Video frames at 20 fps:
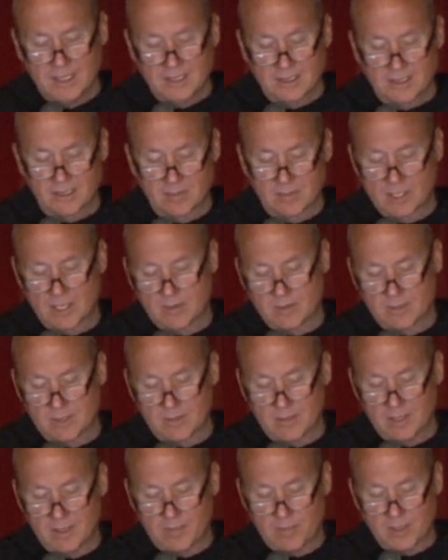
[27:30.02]
sometimes
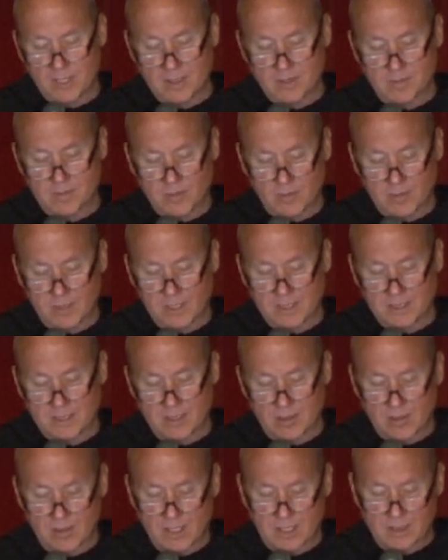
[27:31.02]
it, bugs me when they say,
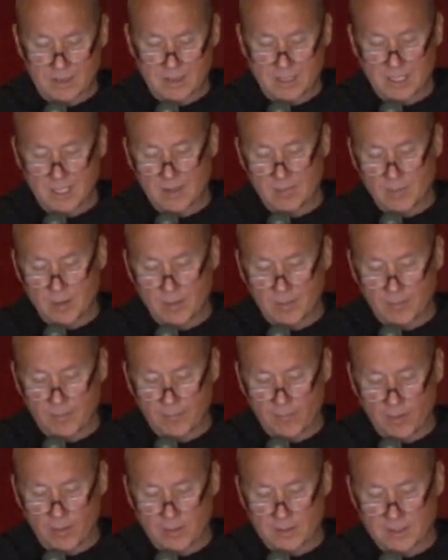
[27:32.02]
okay, let's take a moment
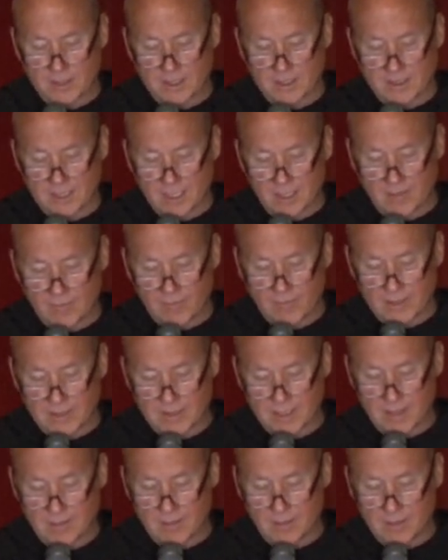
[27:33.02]
for our sins. I confess.
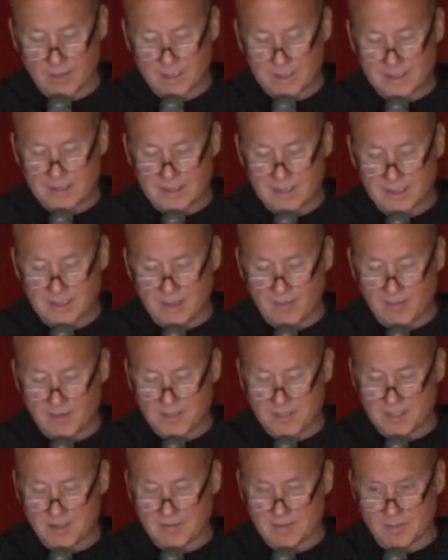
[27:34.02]
Uh, let's give
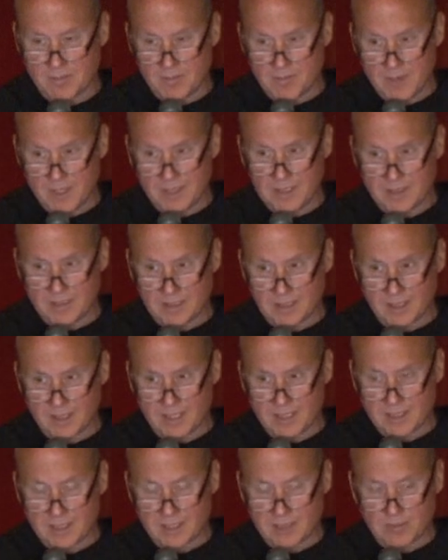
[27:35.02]
ourselves a minute to
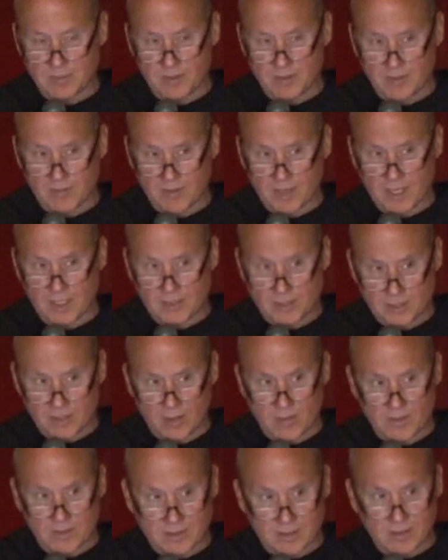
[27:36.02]
let the Spirit of God
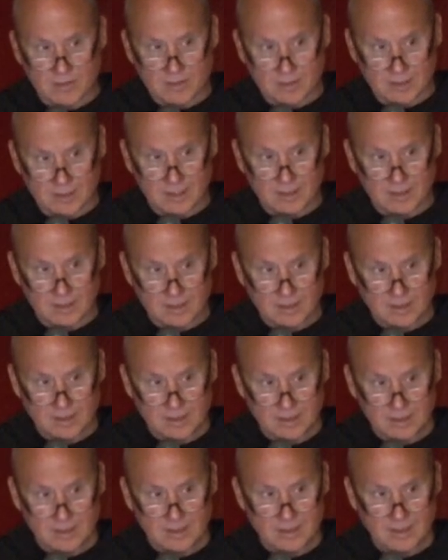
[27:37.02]
show us our sin
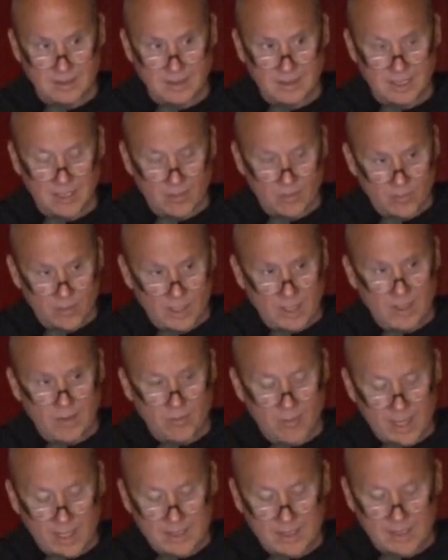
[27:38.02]
and really
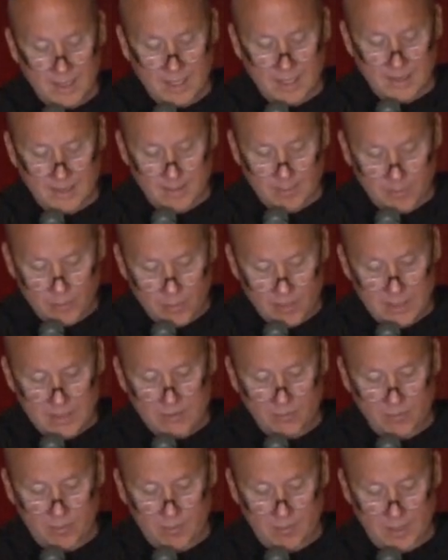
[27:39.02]
recognize and preach
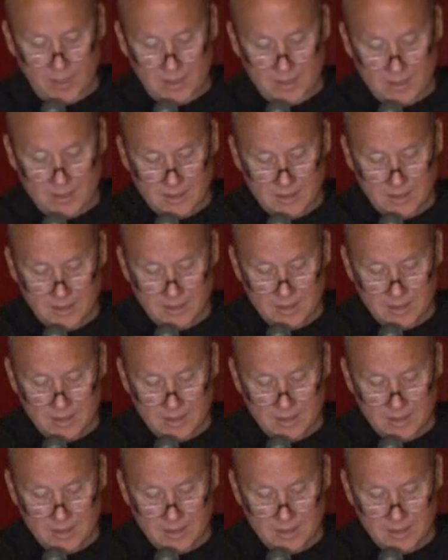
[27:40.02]
from this.